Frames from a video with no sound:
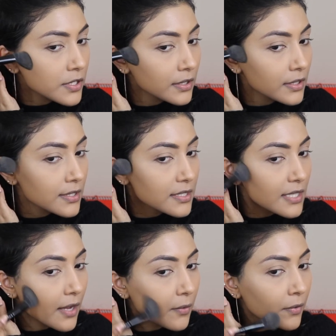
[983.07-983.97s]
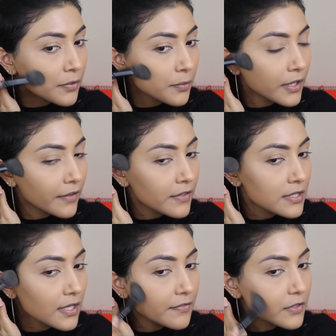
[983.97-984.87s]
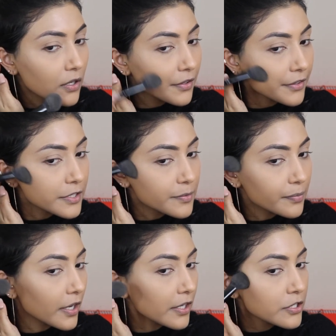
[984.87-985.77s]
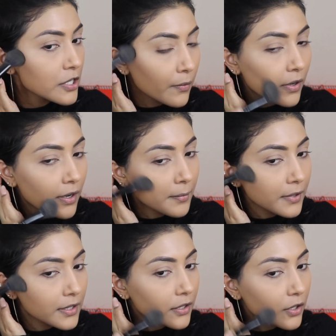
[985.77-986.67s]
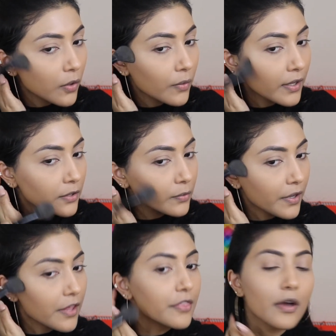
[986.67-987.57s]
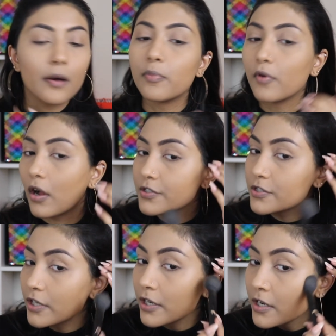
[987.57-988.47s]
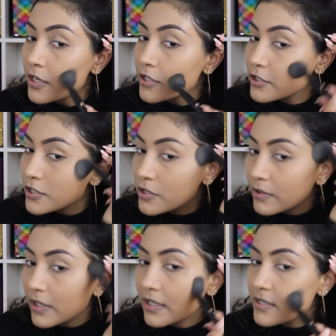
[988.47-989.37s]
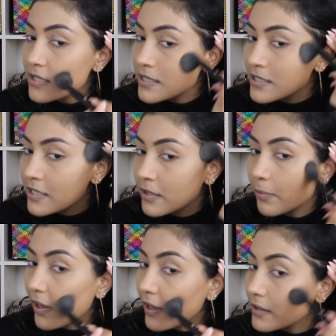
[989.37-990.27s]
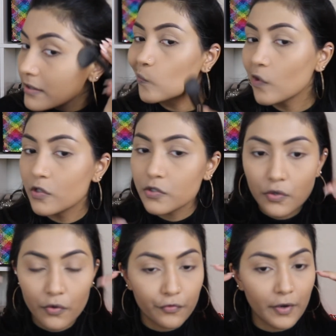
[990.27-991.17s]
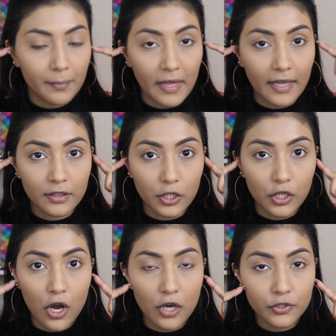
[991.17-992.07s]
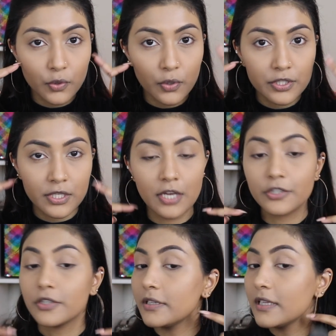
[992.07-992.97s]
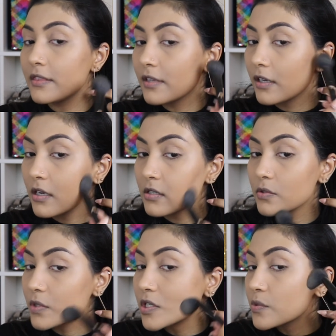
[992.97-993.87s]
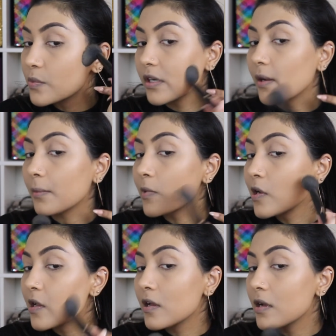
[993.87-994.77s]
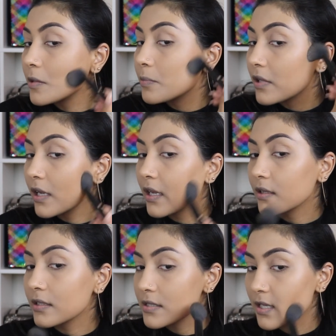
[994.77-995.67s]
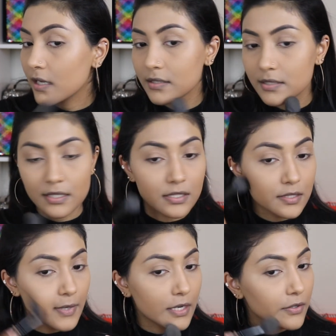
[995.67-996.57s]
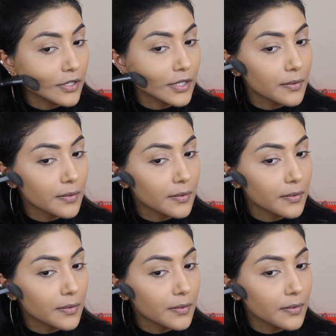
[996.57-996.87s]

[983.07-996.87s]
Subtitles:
gonna set with whatever's left on this brush, where I'm gonna go in with a bronzer just so that it's easy to blend. So from like the contour to underneath the contour is where I'm applying this excess powder.